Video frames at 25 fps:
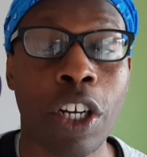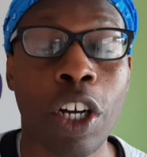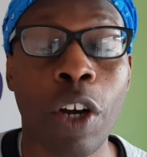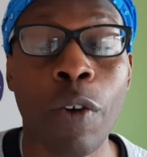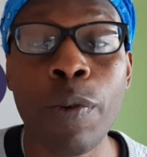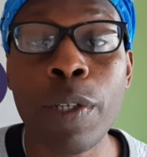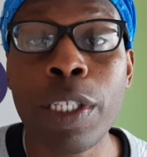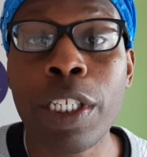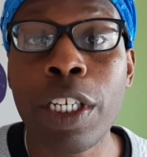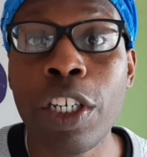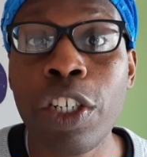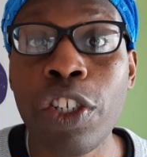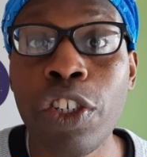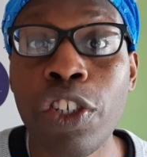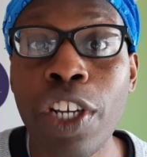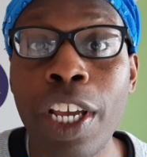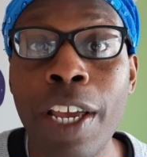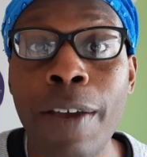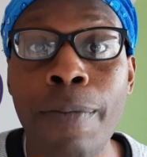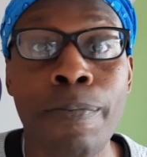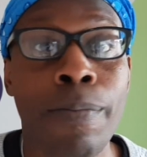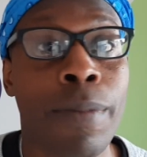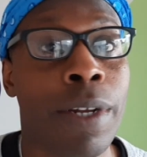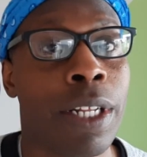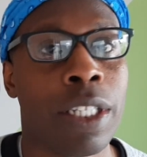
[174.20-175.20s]
going to the
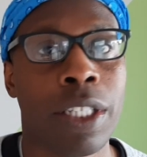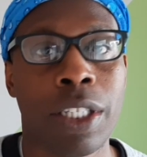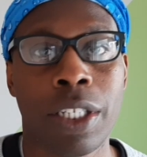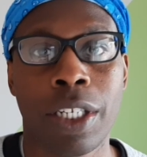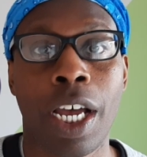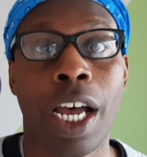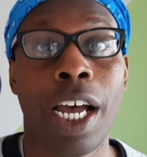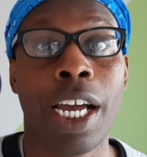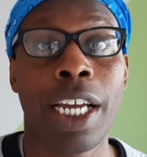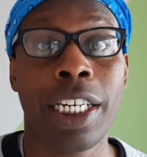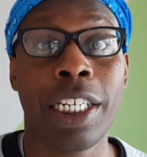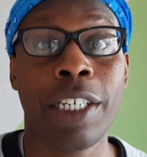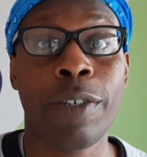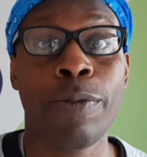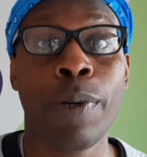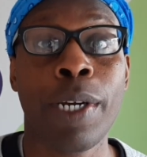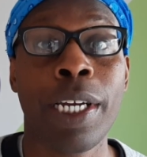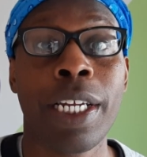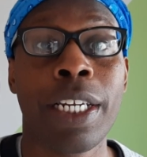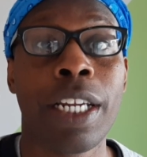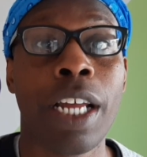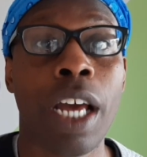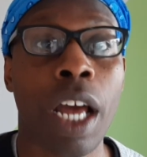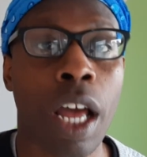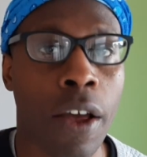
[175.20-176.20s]
gym, tiny
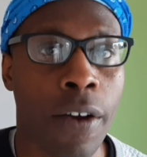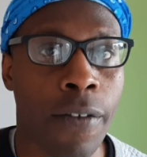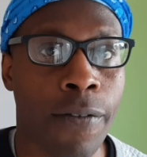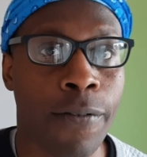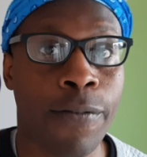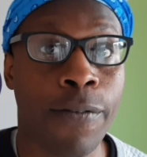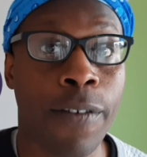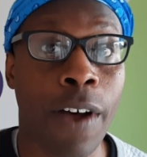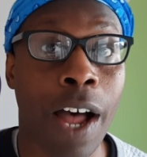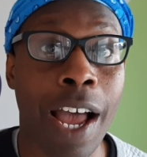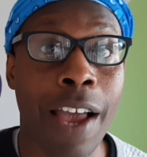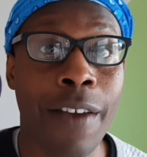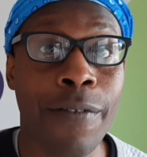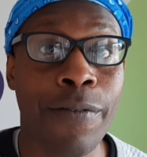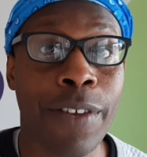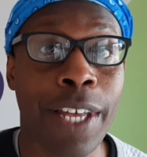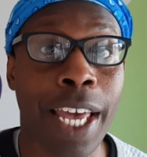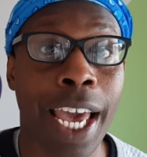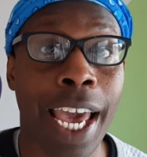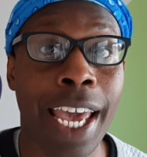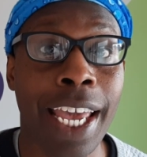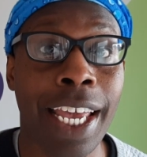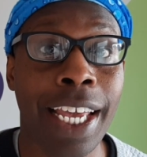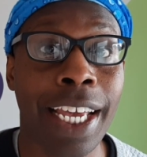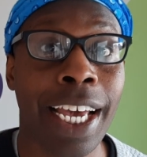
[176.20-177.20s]
win.
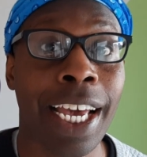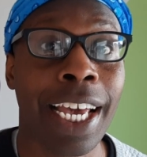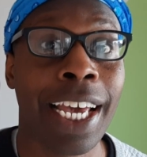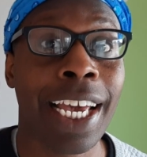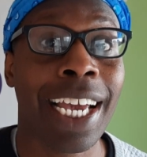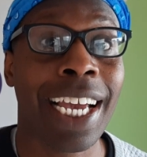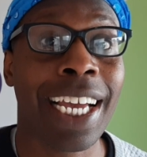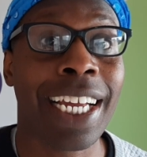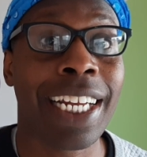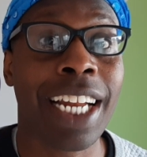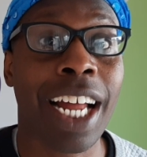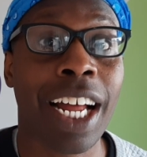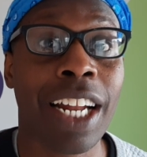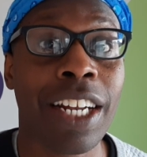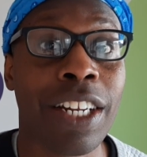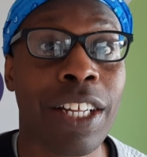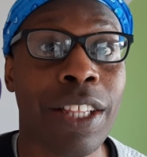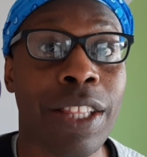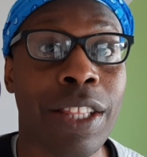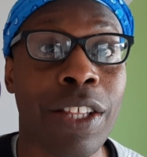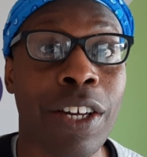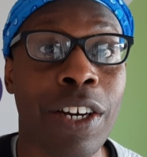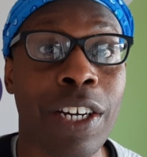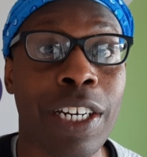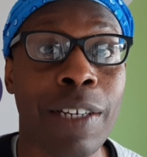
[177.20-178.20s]
5K in under
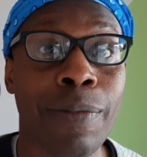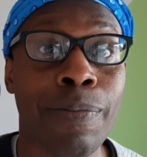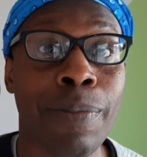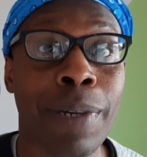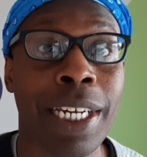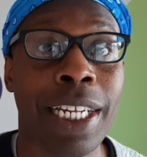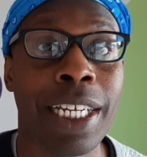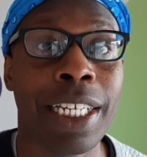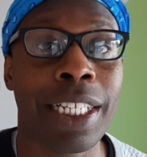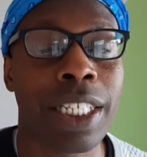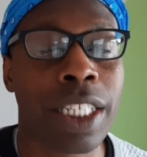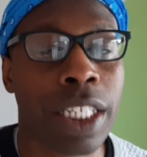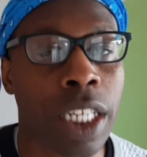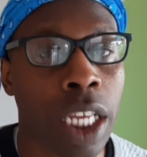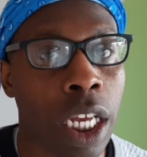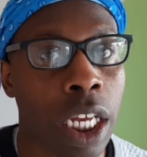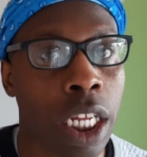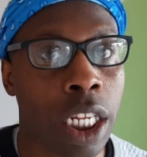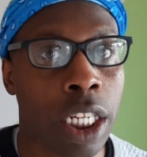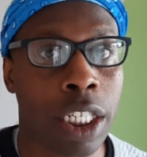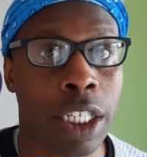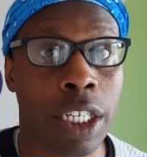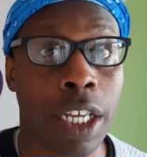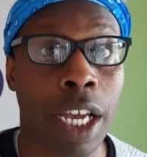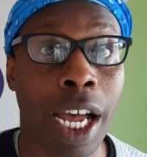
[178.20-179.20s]
30 minutes,
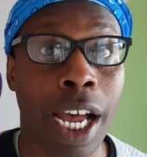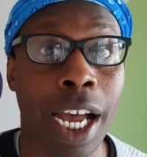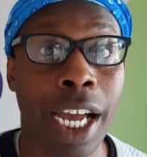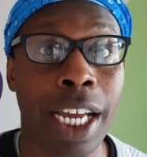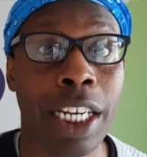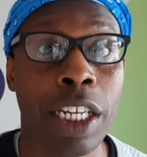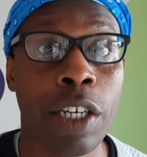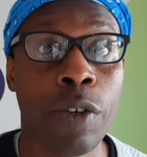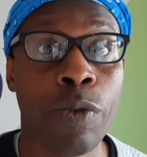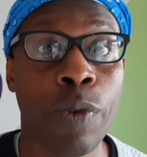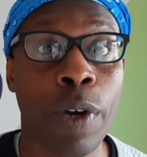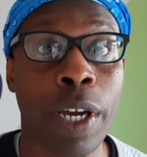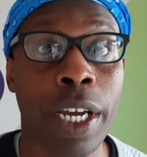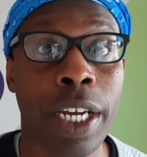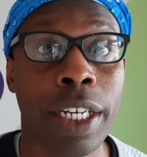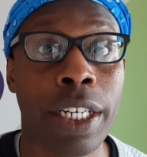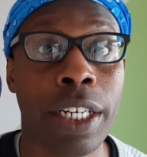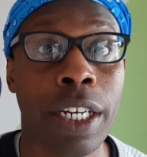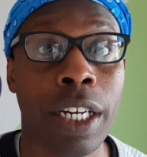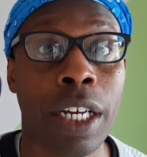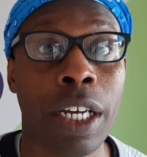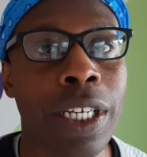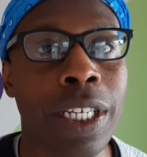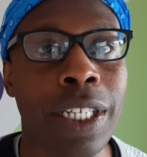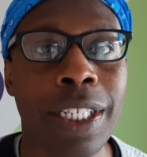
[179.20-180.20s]
tiny
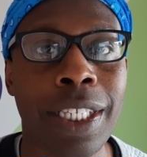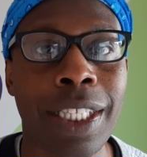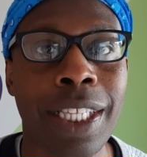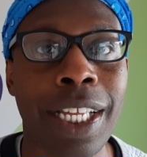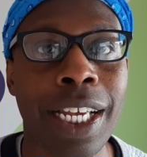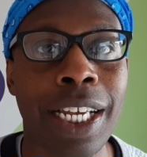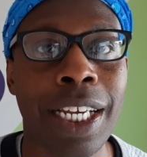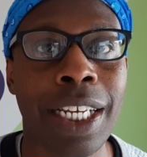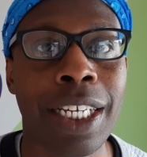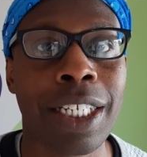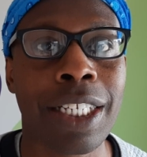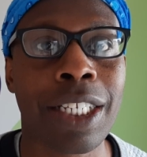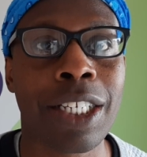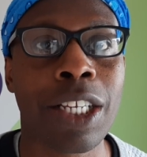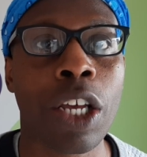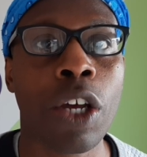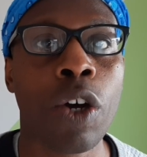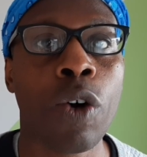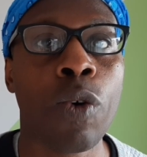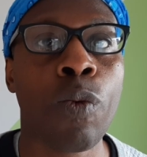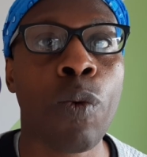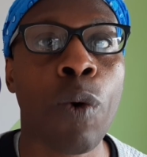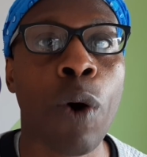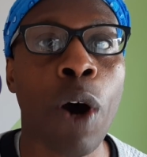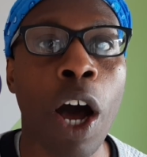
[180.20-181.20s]
win. These things
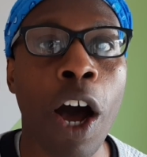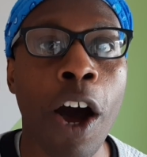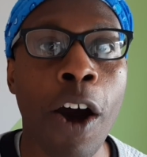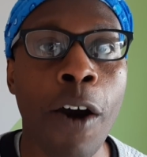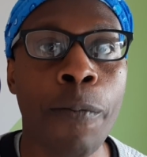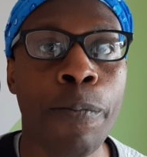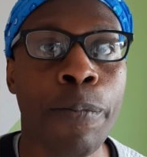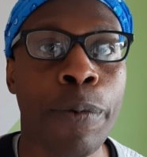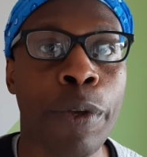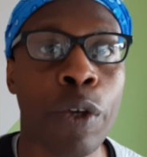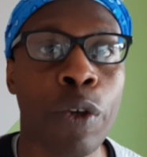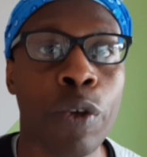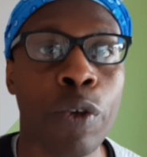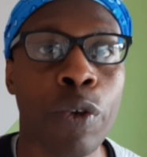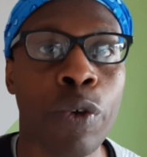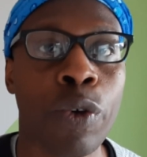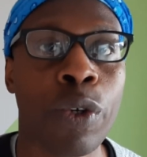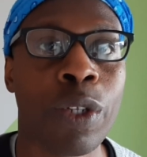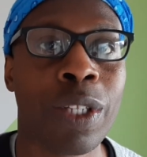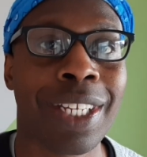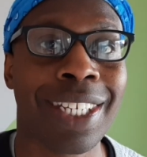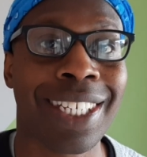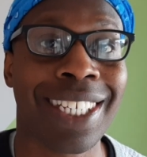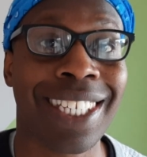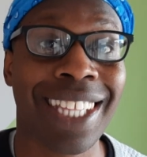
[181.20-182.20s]
will help you
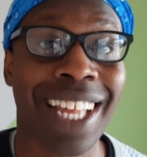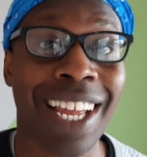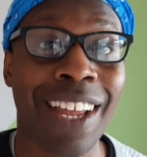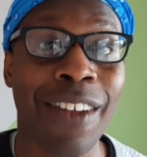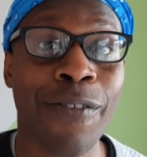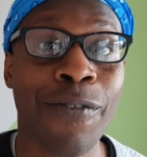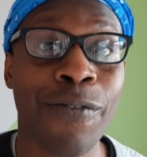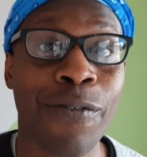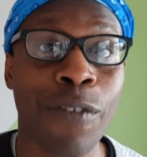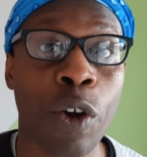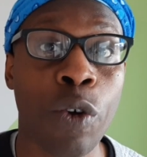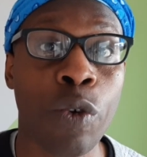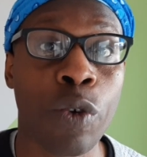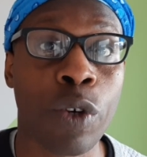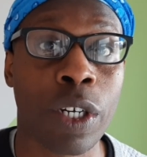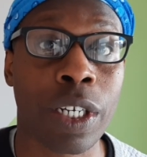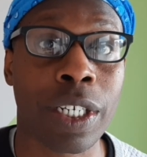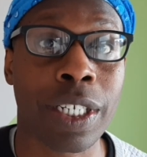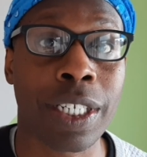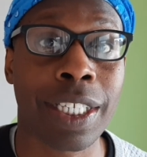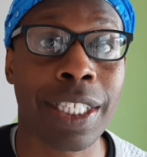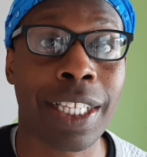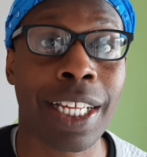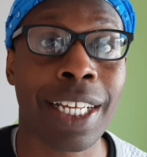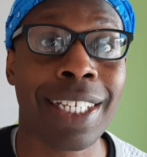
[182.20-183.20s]
to stay
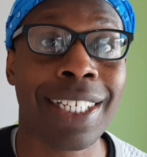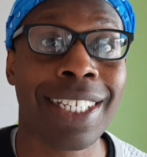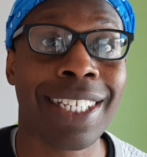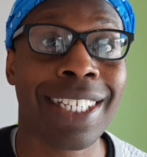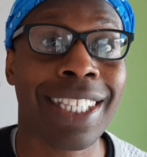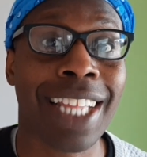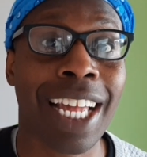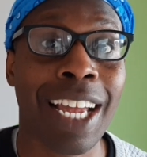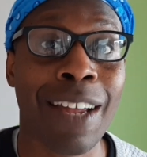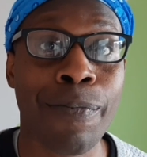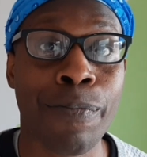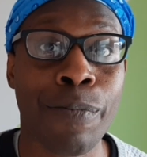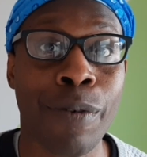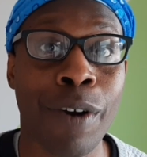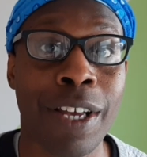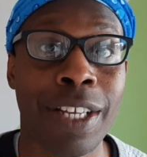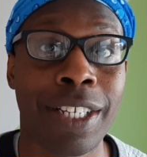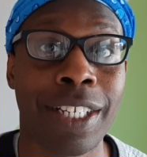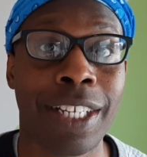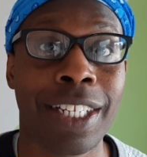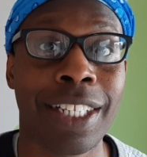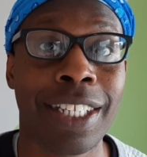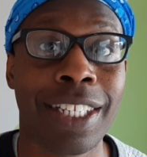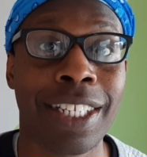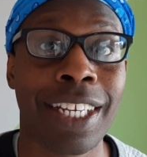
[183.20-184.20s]
focused, stay
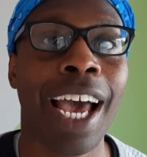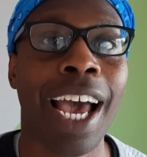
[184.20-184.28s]
present,